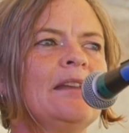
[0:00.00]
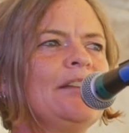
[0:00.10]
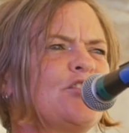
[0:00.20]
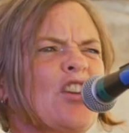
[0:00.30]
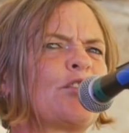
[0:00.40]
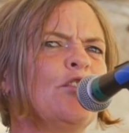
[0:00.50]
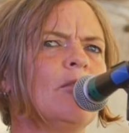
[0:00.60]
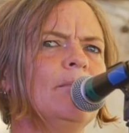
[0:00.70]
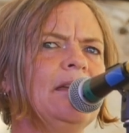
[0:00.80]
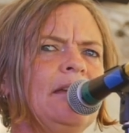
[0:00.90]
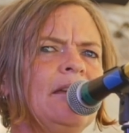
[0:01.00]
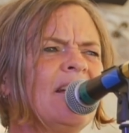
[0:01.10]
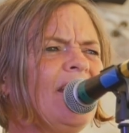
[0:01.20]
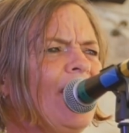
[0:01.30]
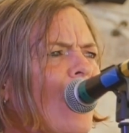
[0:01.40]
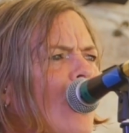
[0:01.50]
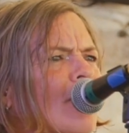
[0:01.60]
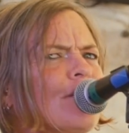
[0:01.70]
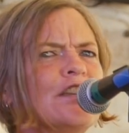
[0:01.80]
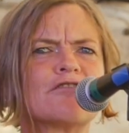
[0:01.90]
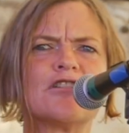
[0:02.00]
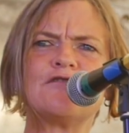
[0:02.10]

it's just not me, laugh at your